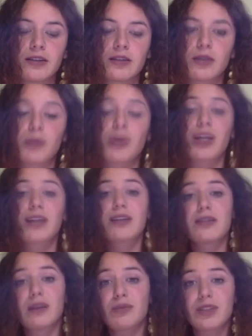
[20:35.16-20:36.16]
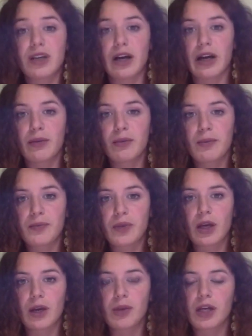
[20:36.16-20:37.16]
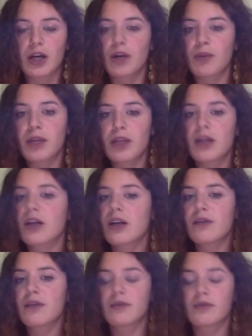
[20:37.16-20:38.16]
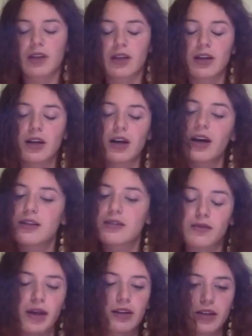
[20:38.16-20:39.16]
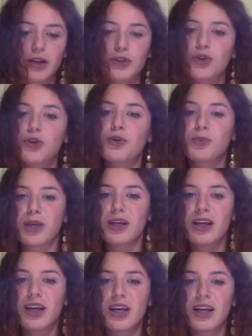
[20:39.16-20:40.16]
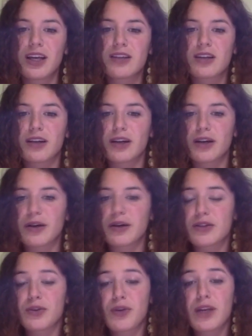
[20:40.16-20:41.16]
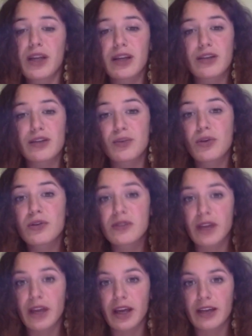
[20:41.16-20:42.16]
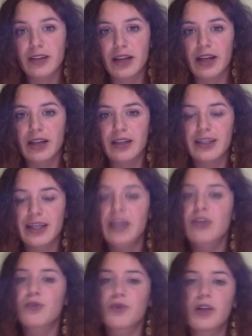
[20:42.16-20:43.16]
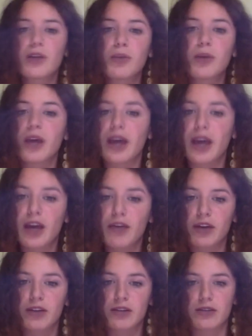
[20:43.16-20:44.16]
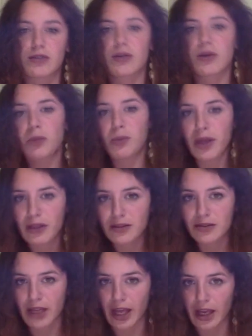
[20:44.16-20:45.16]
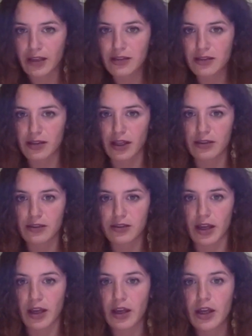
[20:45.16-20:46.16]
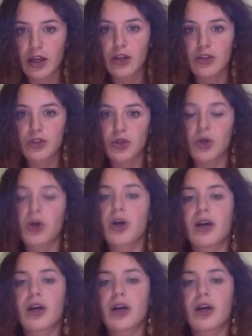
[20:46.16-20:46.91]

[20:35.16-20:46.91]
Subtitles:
but at the same time, I mean, Armenia, as they told me, is a really small state and cannot really behave as big states, let's say. So